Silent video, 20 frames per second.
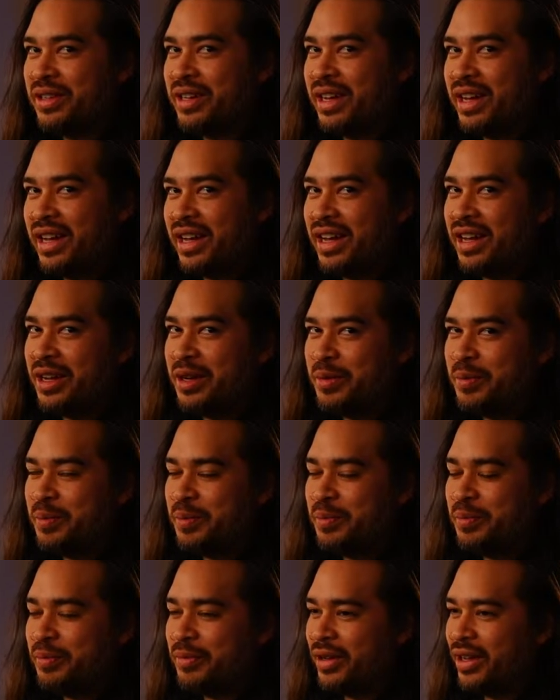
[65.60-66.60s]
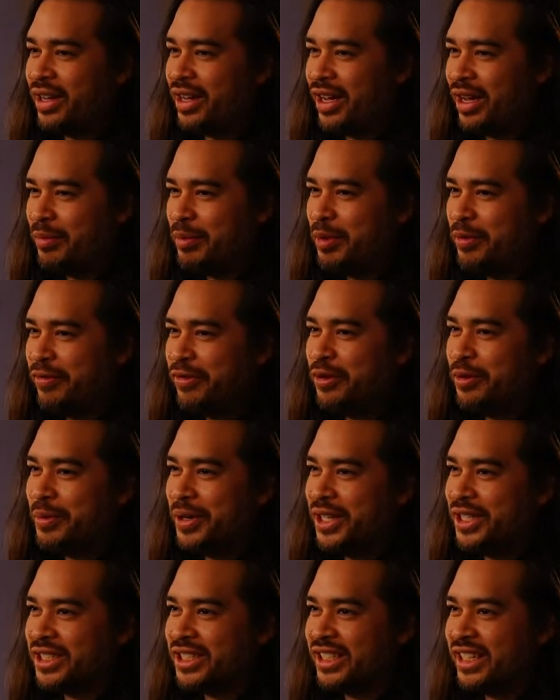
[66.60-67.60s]
I'm a few
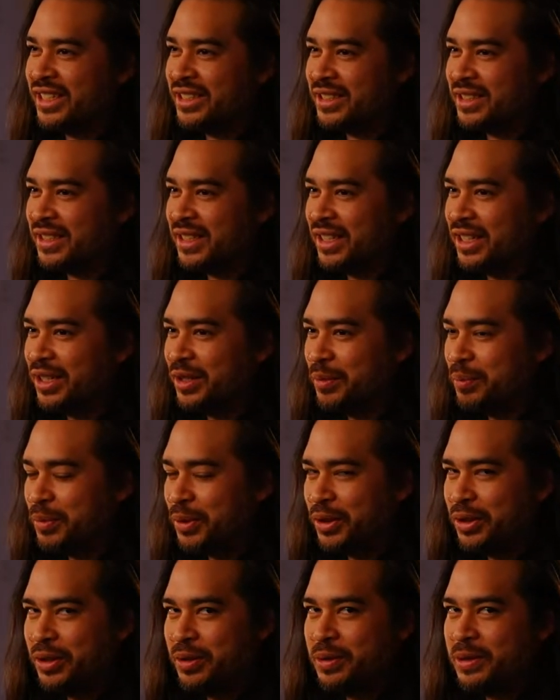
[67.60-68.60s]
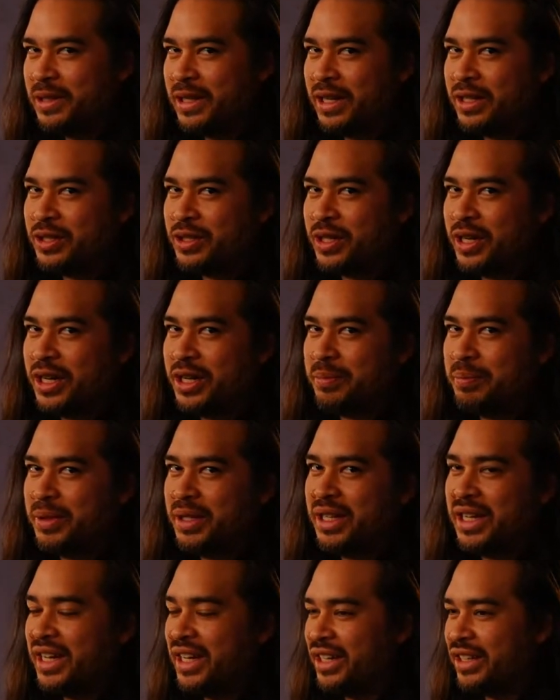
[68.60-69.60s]
minutes late today, but usually I try and be
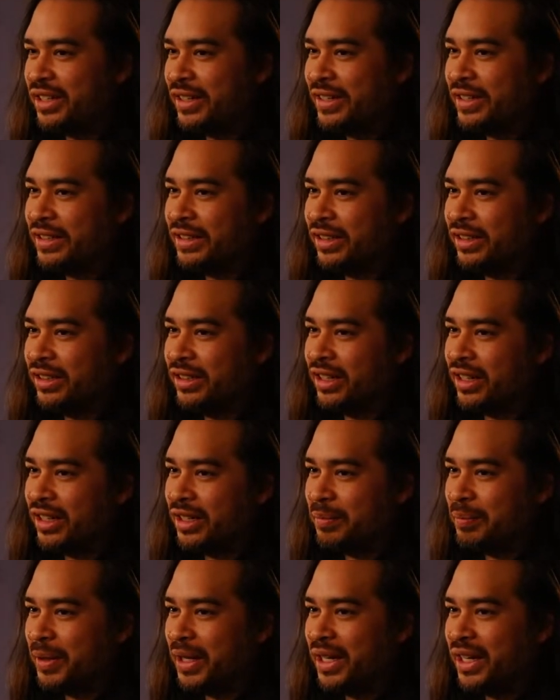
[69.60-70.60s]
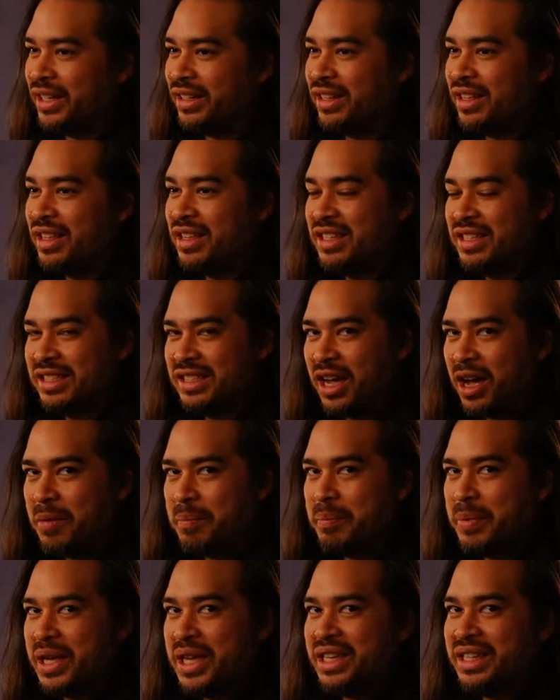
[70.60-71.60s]
like on the dot, man.
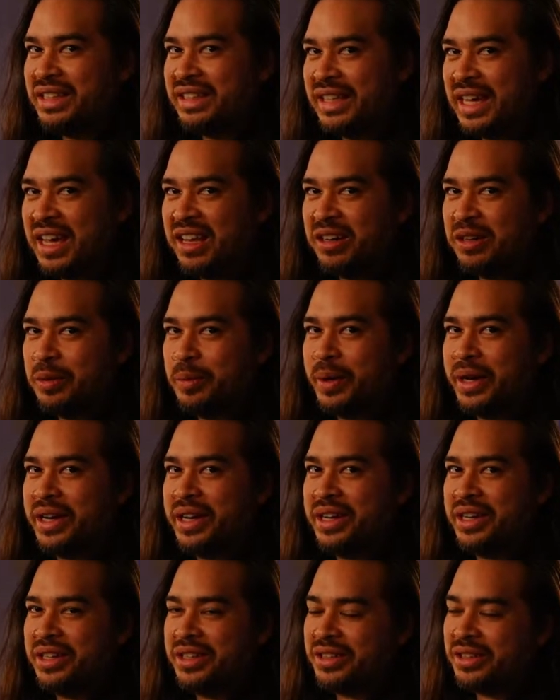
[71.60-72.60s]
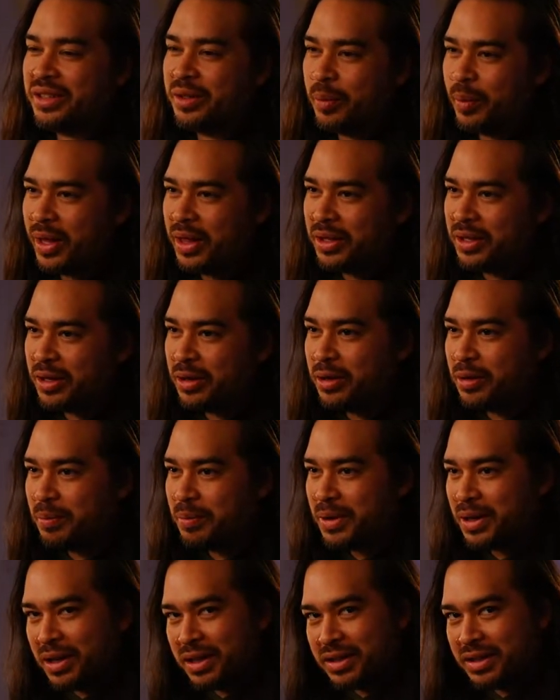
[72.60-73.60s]
Zombie Killer Whale.
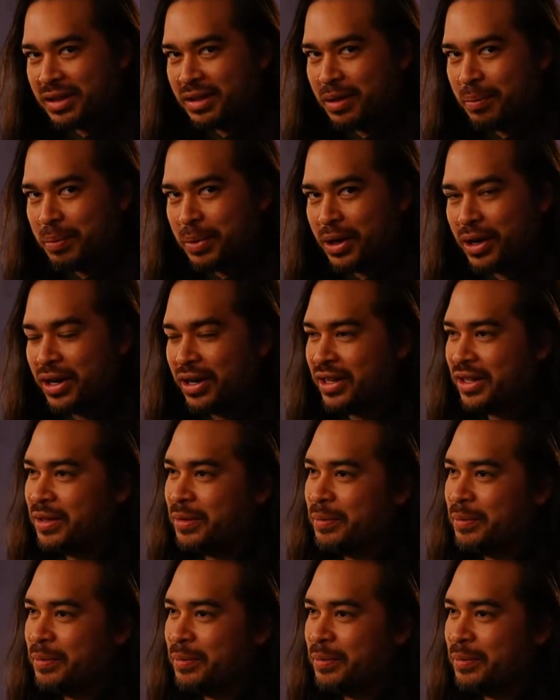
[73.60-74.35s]
Welcome to the party.